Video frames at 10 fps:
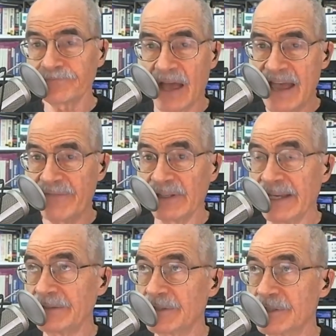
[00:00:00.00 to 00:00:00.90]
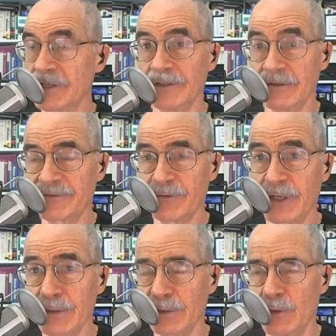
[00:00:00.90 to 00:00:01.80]
I have a link in the show notes for
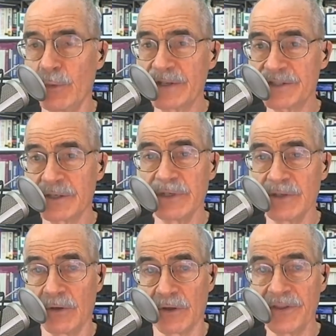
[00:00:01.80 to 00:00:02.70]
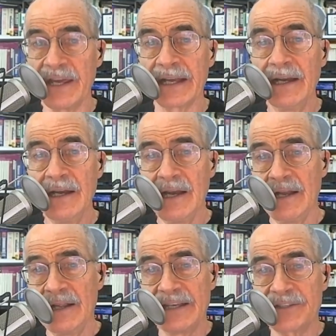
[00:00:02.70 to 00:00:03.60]
anyone who wants to read the whole thing.
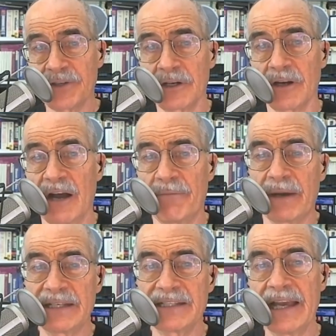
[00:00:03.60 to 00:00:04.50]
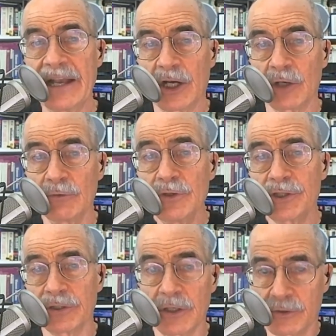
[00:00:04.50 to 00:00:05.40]
He started off by saying
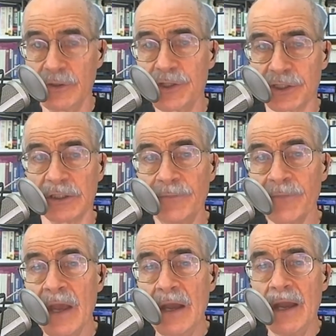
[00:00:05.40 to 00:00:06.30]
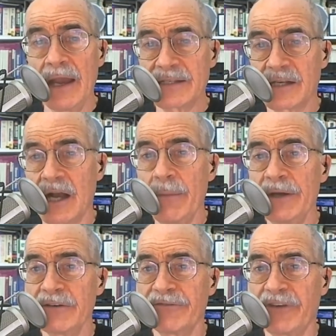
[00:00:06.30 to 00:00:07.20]
Crucial has come
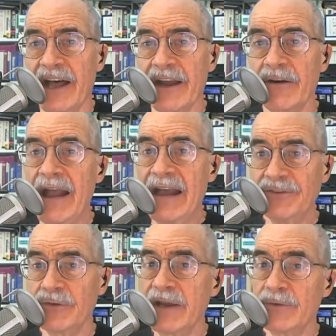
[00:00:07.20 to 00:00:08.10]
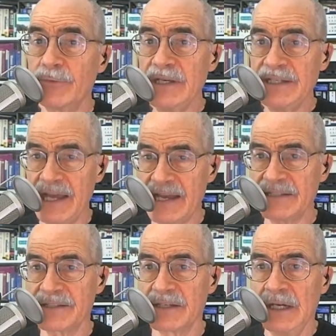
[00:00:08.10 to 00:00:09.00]
under fire after a
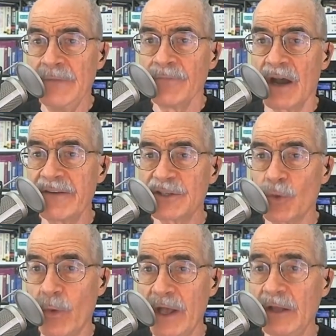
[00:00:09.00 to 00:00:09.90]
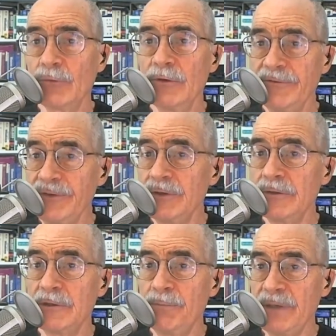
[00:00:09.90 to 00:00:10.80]
retest of its
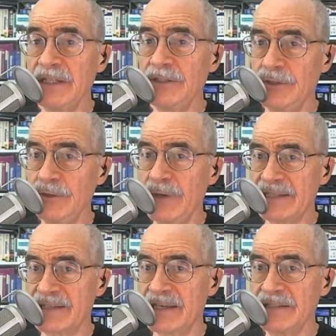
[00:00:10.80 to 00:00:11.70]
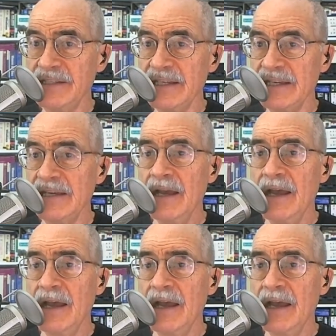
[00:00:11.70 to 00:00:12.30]
well-reviewed P2 SSD